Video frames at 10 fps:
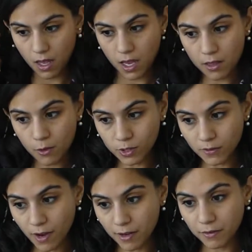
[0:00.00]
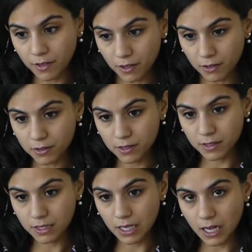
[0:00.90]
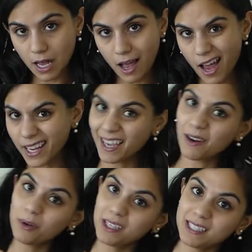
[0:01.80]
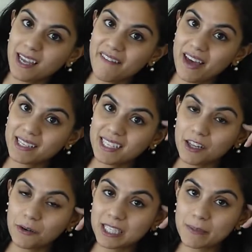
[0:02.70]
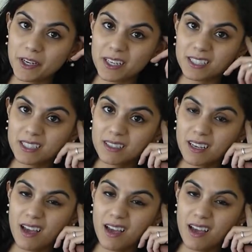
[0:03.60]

In those 5 years, I can't really say I've had a stellar experience.